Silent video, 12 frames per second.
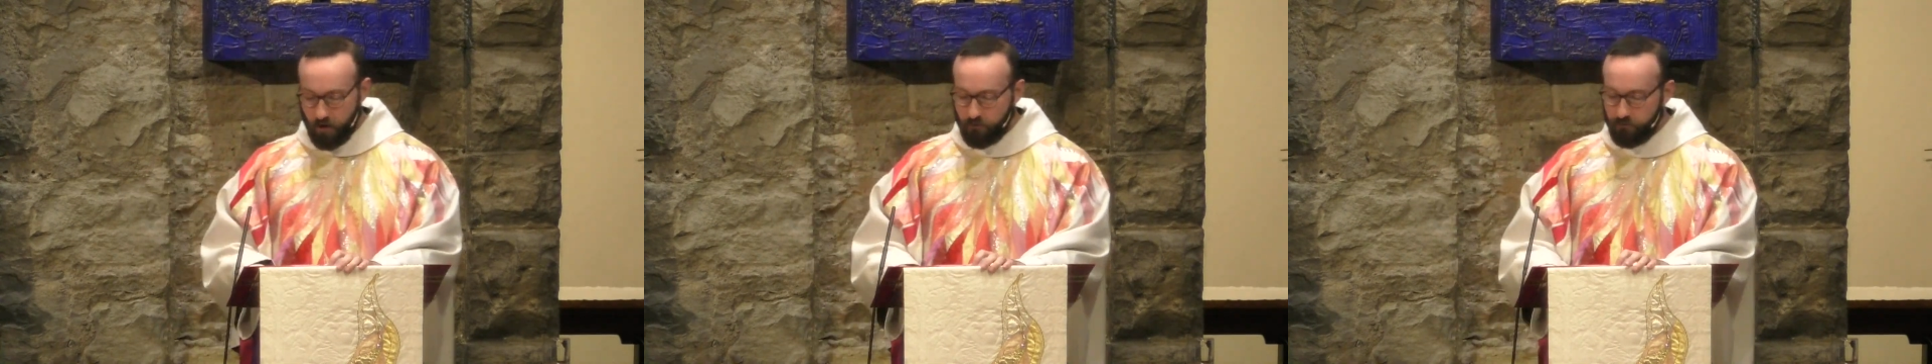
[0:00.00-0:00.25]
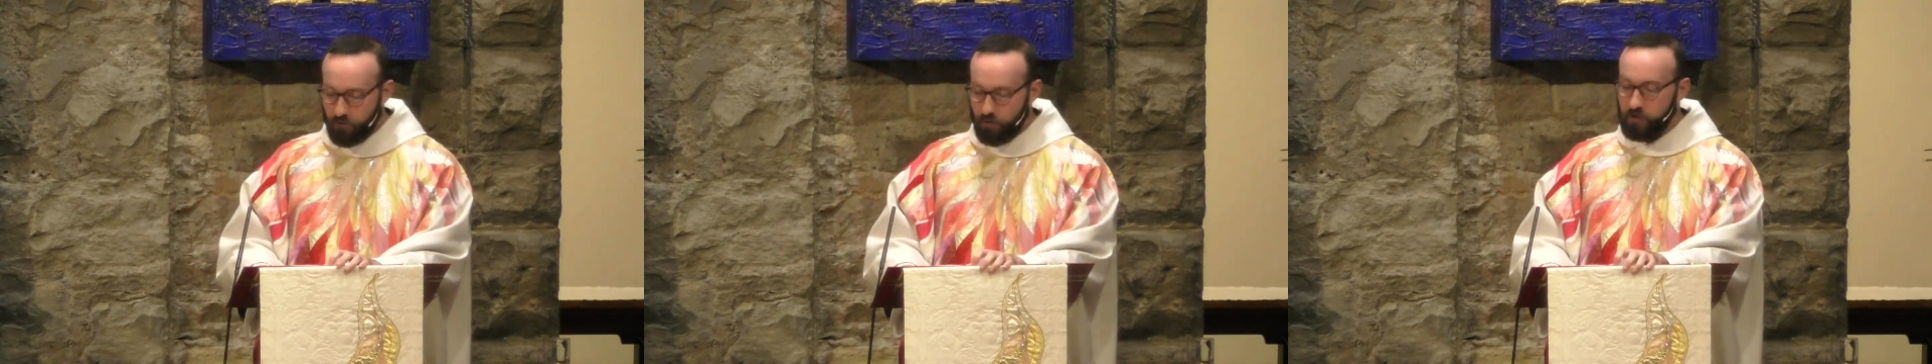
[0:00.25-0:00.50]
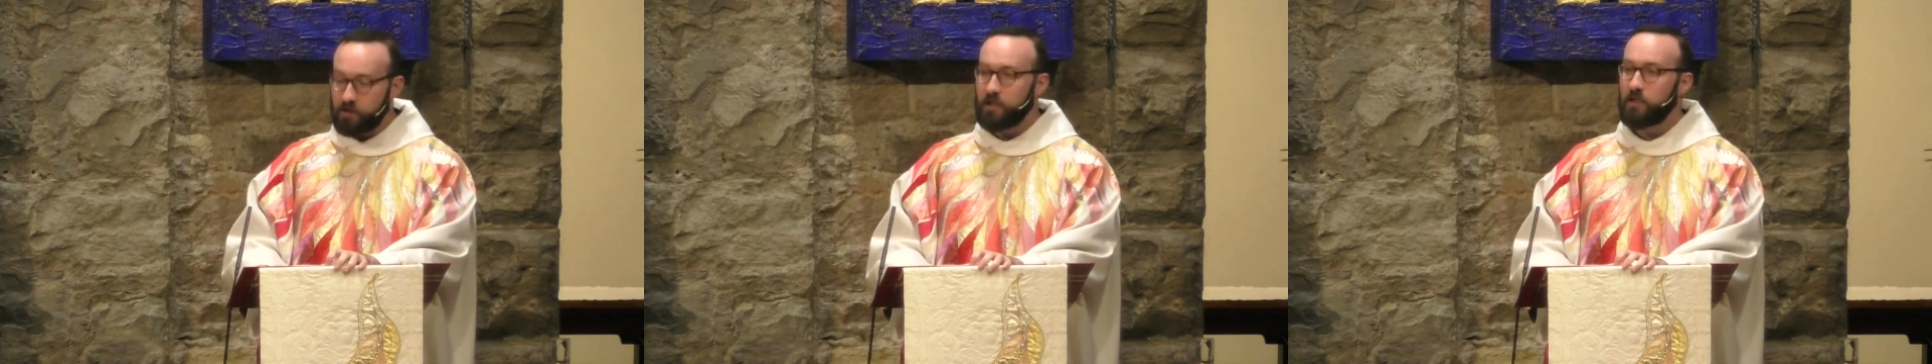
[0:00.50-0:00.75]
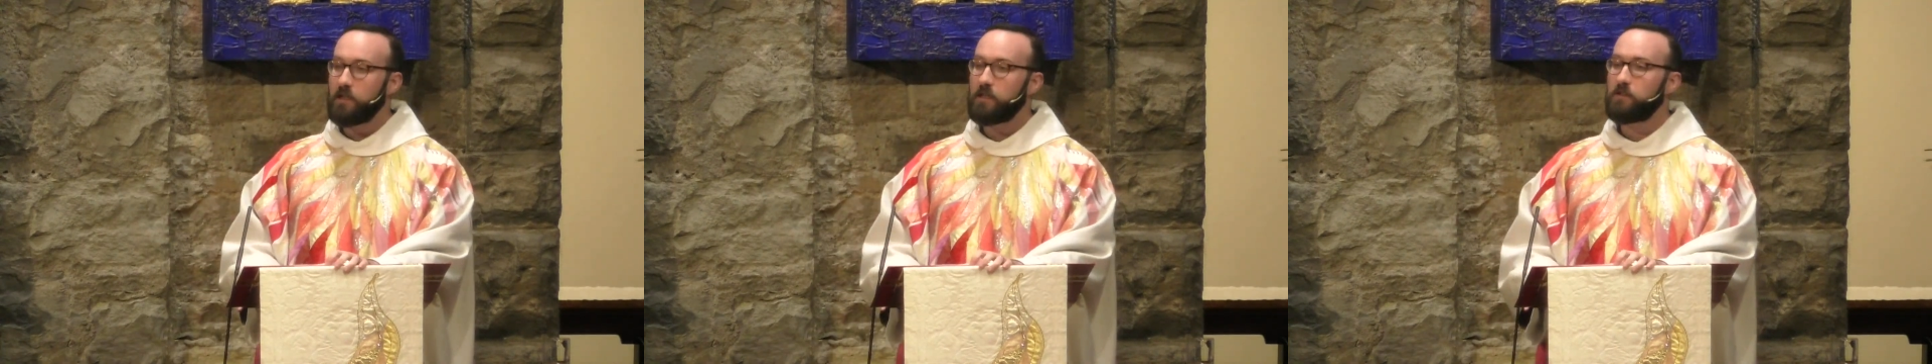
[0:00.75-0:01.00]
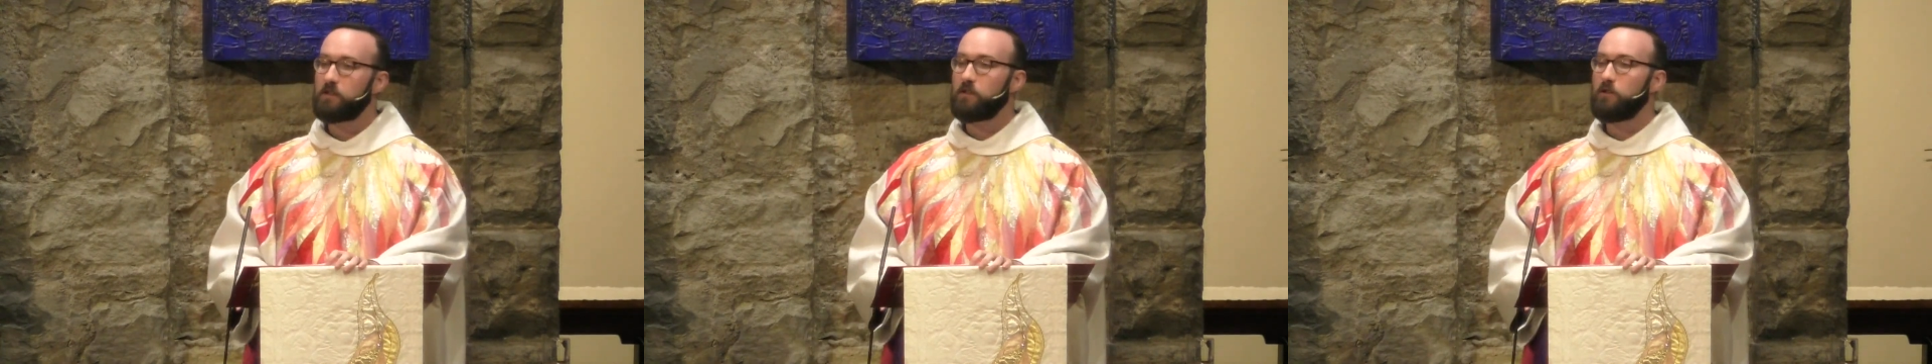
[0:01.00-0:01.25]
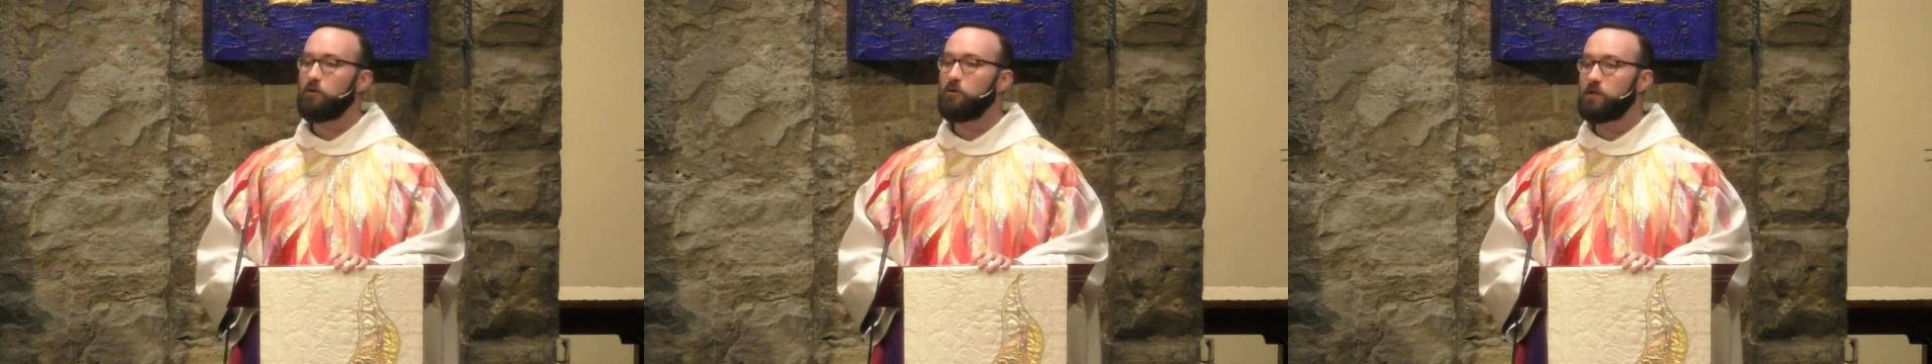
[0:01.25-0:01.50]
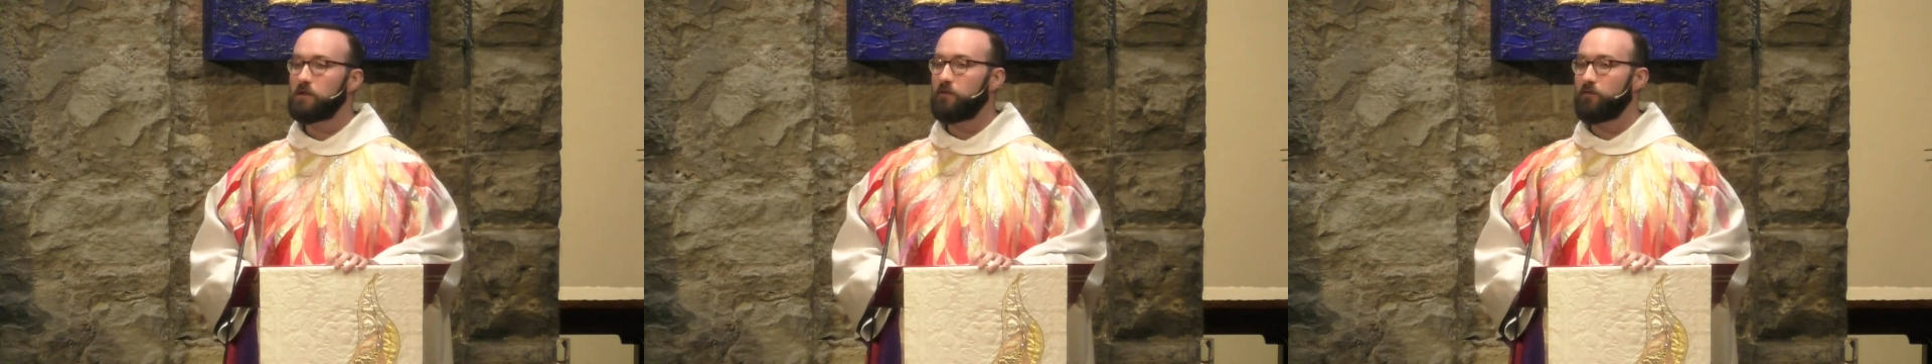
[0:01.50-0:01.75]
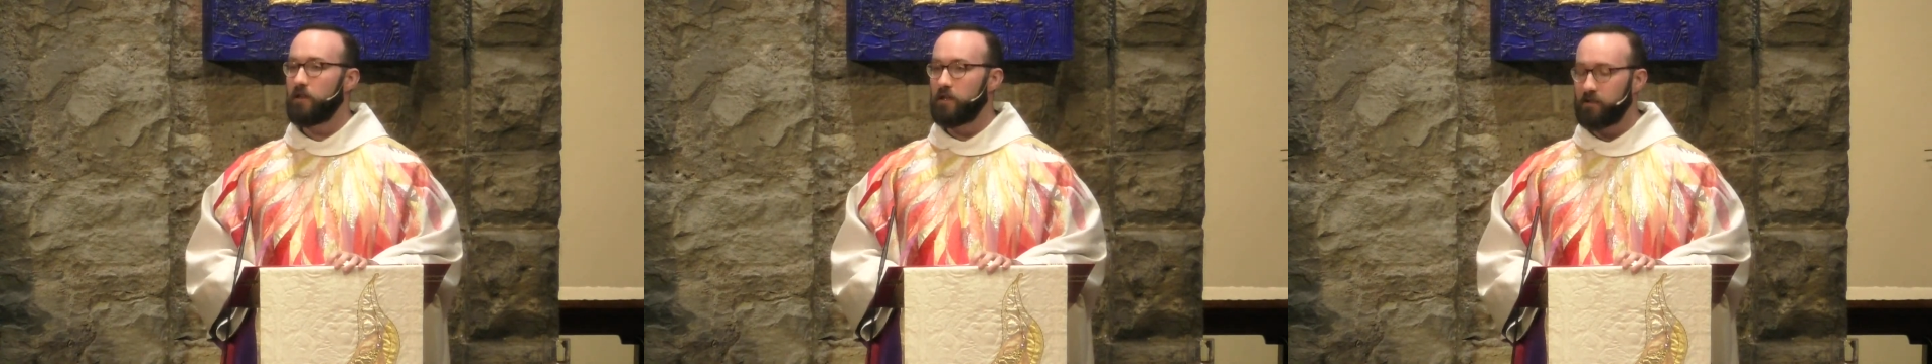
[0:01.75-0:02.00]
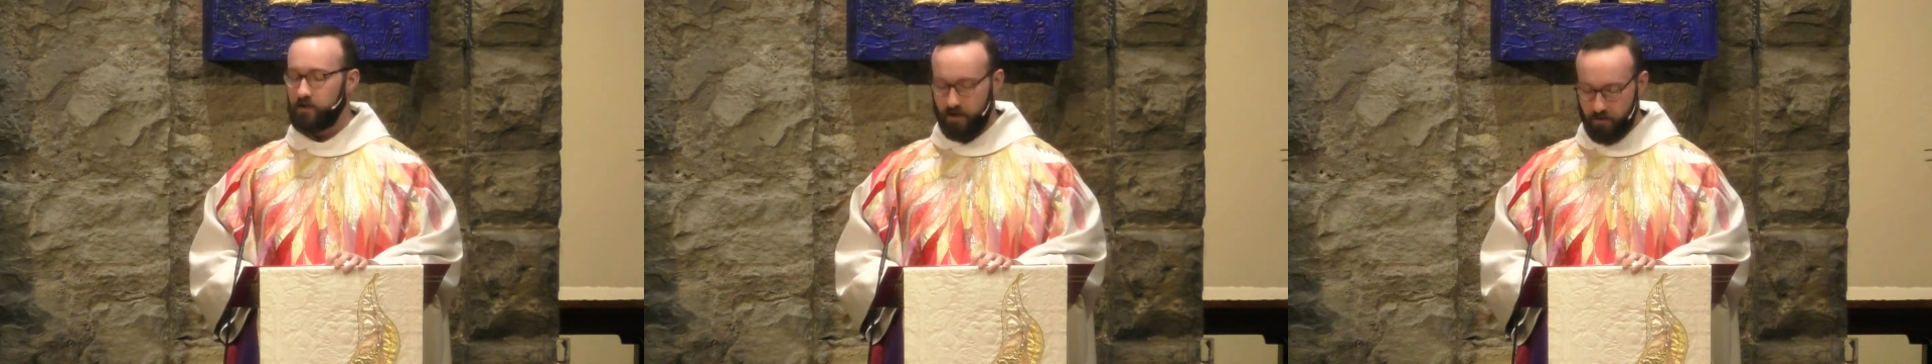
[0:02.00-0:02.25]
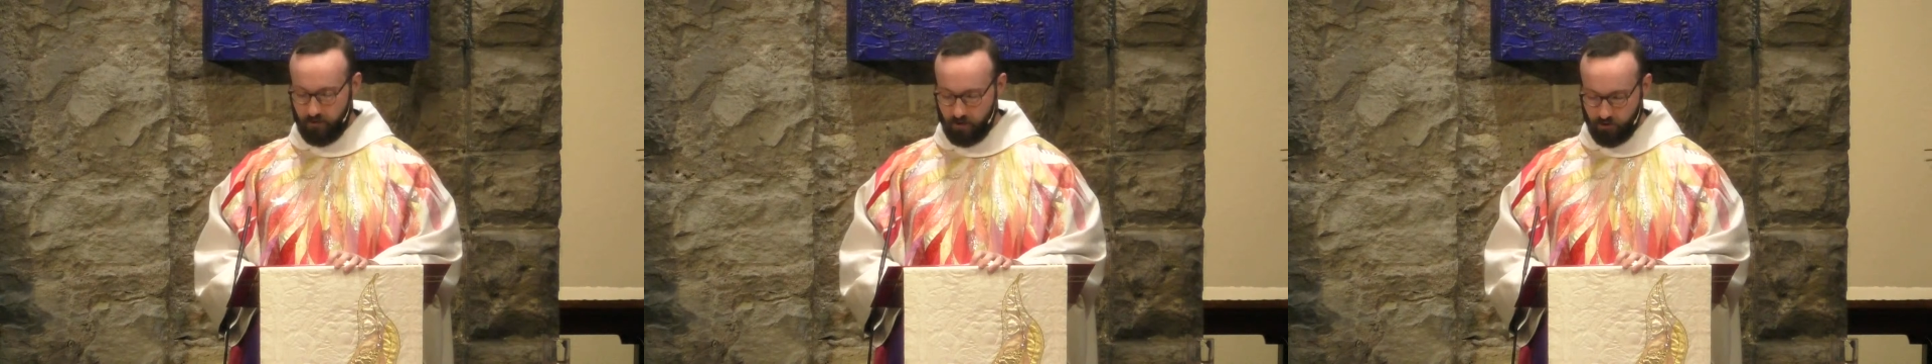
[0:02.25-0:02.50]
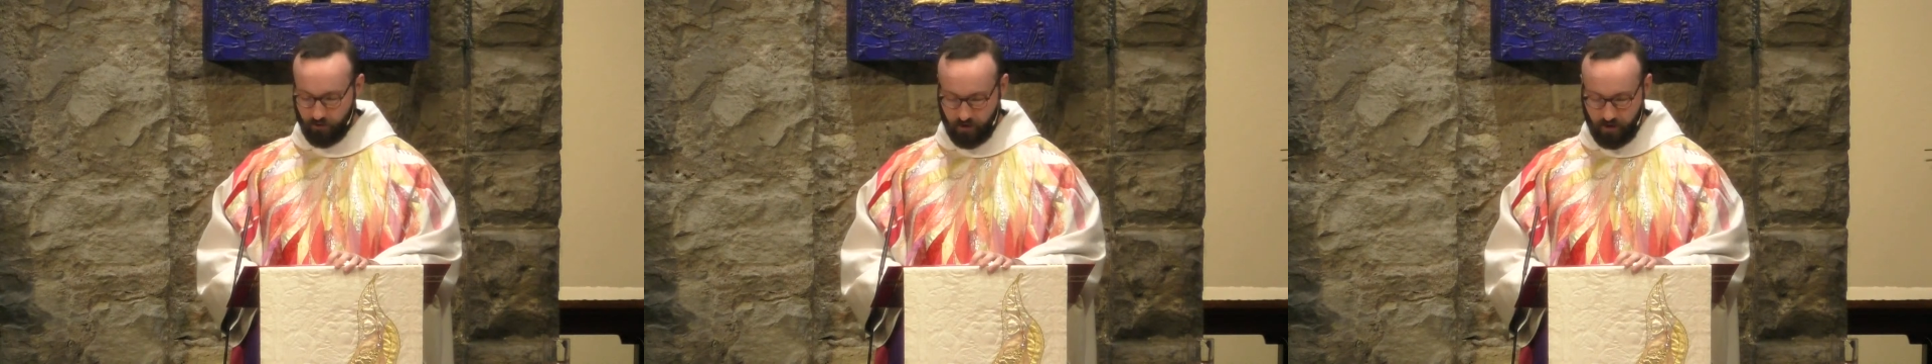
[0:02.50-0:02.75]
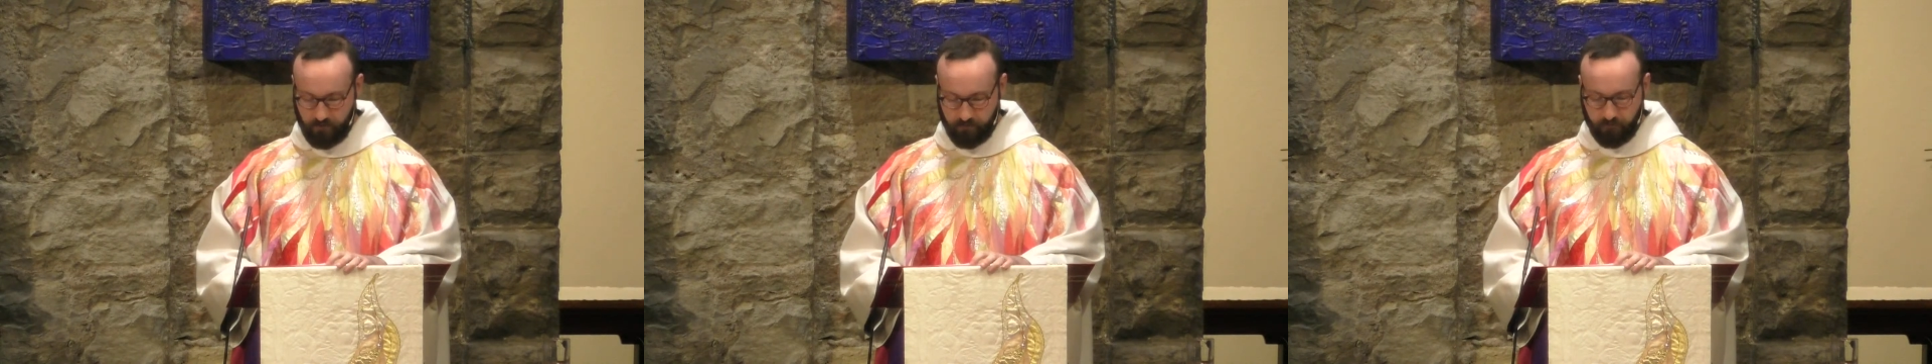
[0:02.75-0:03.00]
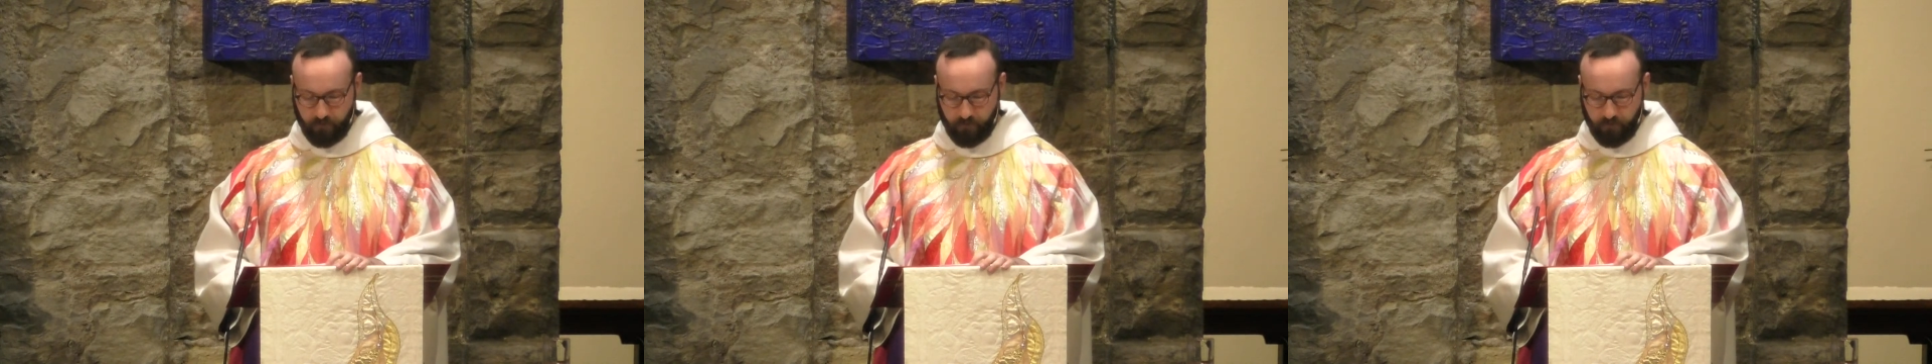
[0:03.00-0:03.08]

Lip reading: first in his use of this imagery,